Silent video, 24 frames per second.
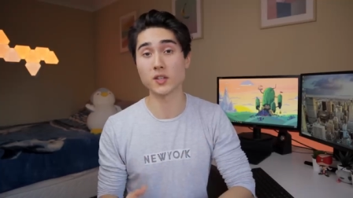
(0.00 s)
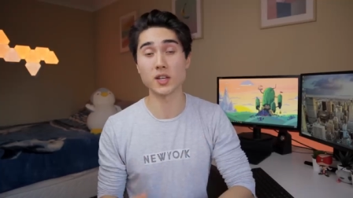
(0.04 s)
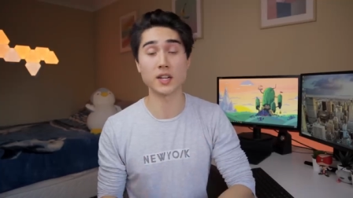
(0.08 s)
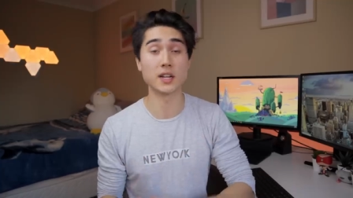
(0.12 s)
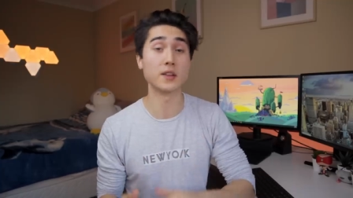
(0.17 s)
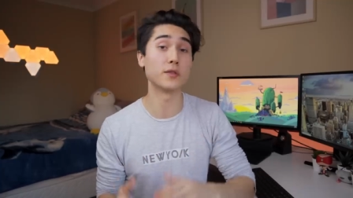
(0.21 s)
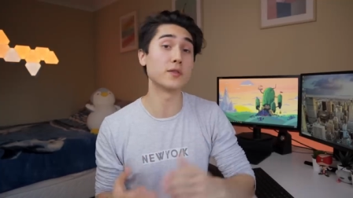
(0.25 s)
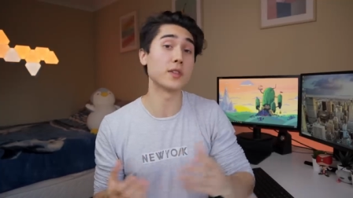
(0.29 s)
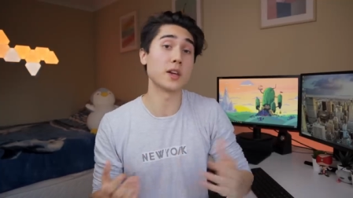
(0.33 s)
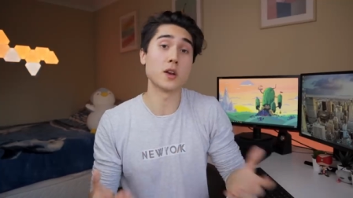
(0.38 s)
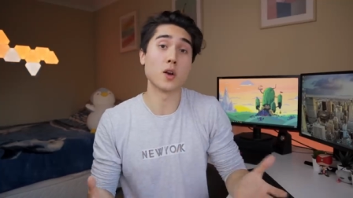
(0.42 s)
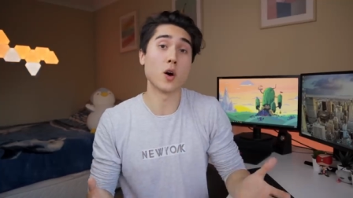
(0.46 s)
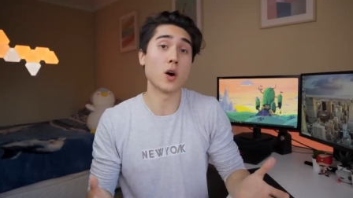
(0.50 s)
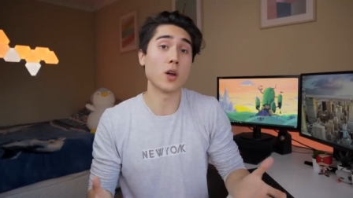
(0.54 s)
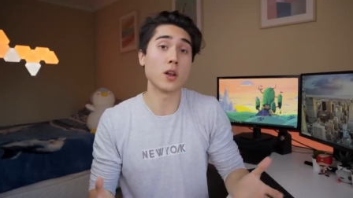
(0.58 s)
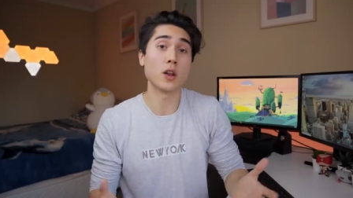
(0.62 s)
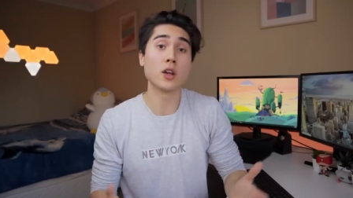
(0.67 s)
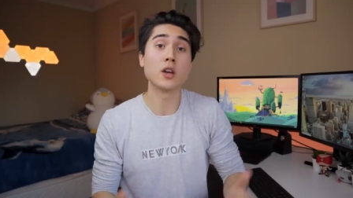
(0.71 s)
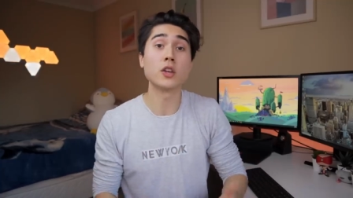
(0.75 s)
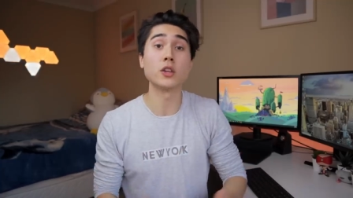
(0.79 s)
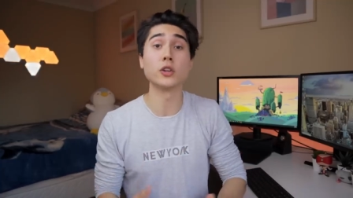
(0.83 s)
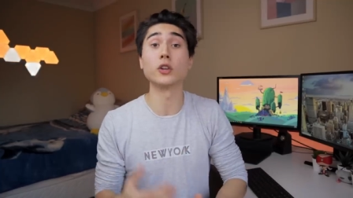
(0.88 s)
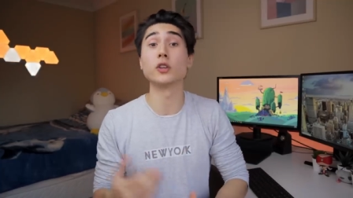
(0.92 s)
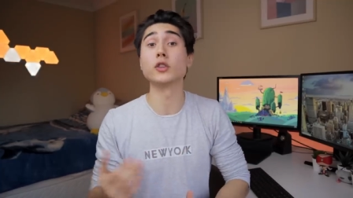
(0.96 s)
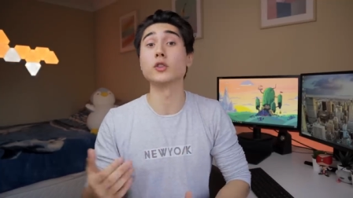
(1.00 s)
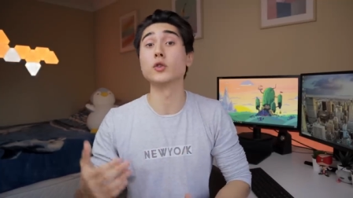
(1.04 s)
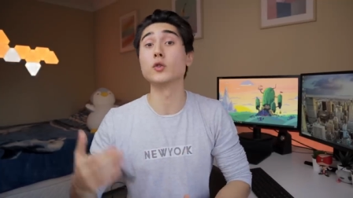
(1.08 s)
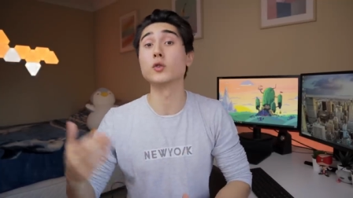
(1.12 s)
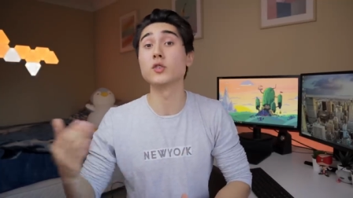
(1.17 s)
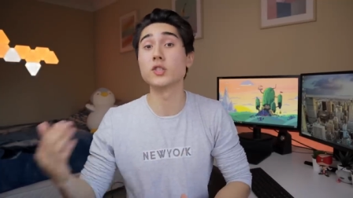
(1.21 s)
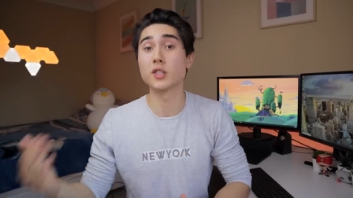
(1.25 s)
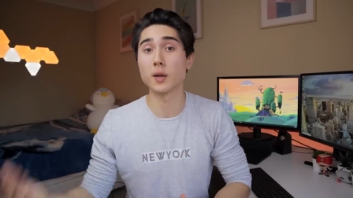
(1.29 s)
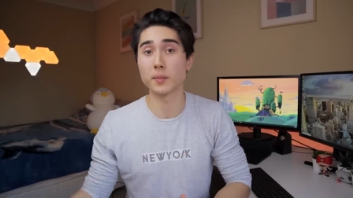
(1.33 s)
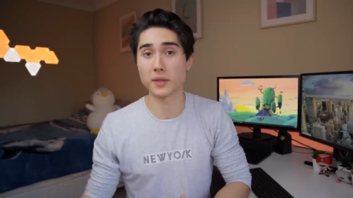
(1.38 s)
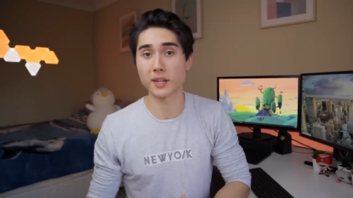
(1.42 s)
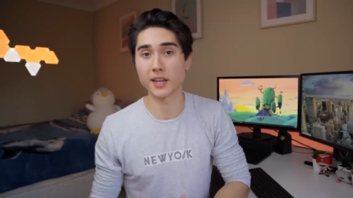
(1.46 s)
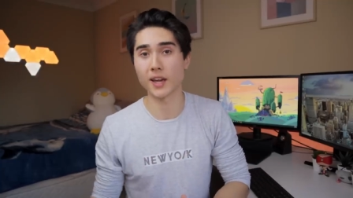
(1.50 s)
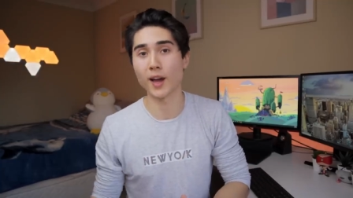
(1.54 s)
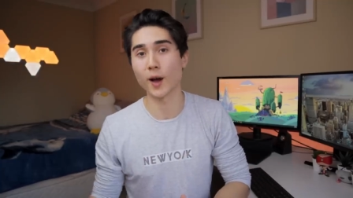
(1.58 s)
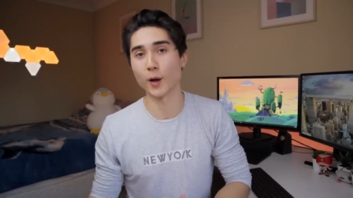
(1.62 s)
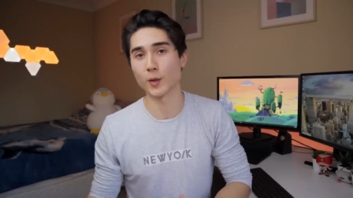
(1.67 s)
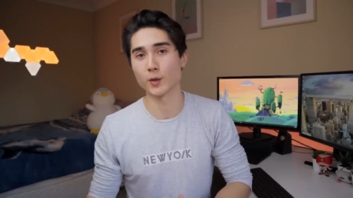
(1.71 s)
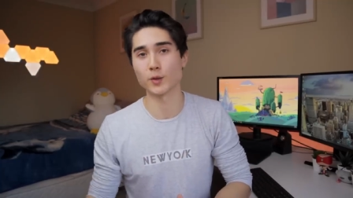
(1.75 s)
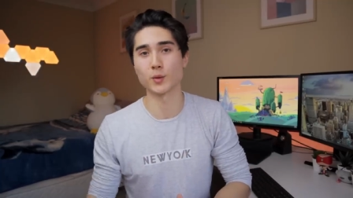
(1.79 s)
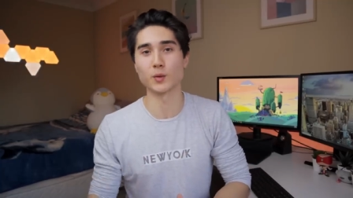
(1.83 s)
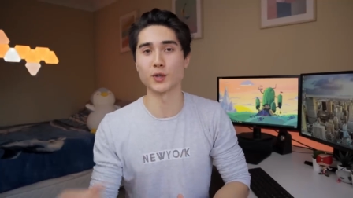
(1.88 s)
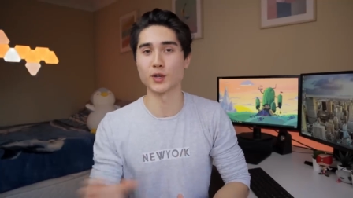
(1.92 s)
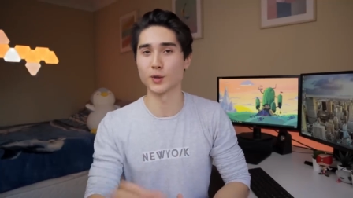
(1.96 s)
And if they're not, you can use something
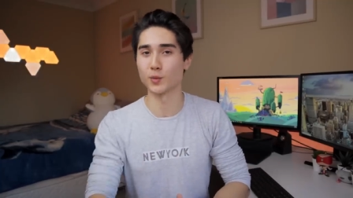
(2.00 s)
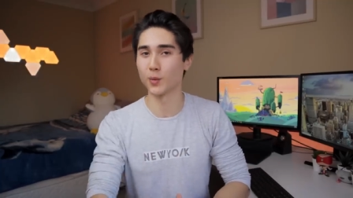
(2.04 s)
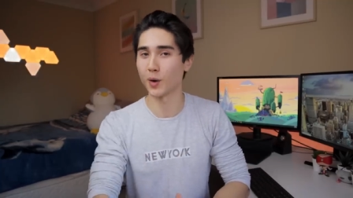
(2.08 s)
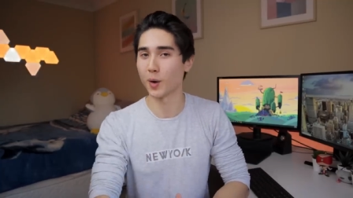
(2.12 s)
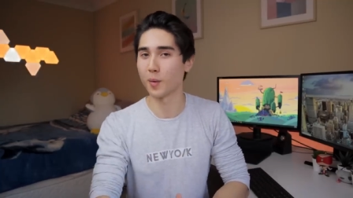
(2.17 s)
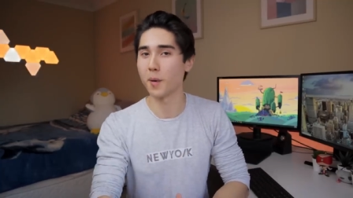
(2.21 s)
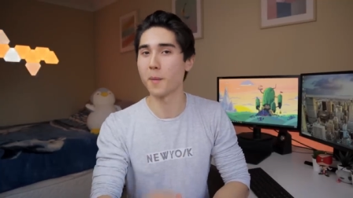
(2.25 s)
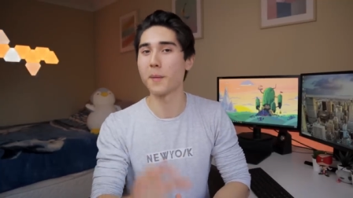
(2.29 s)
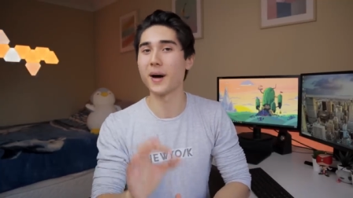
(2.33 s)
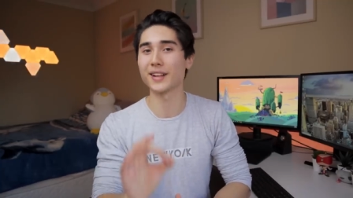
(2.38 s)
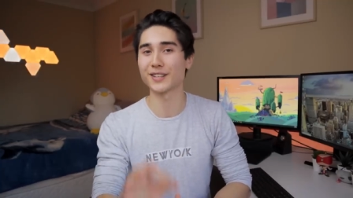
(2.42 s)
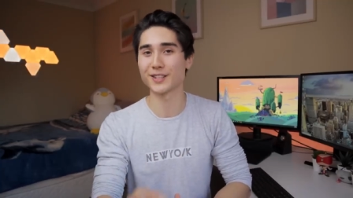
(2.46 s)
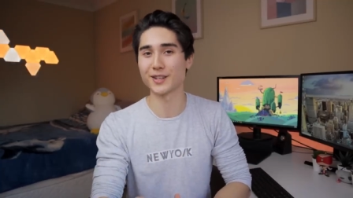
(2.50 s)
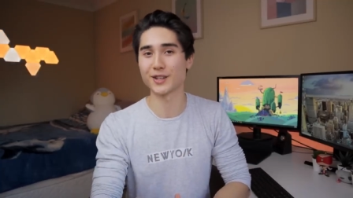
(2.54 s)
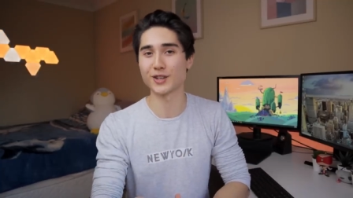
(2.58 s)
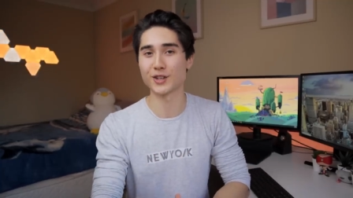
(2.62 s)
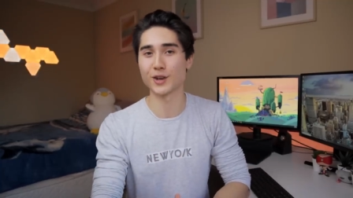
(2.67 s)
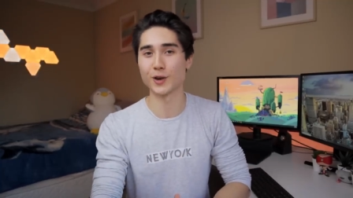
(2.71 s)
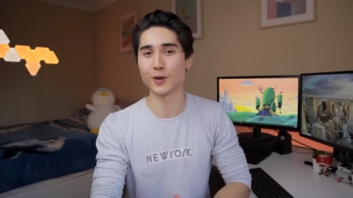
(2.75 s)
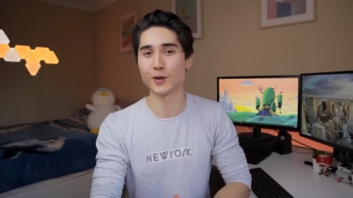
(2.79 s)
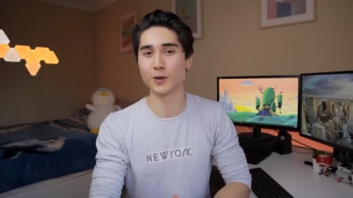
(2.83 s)
else, which is what I'm about to show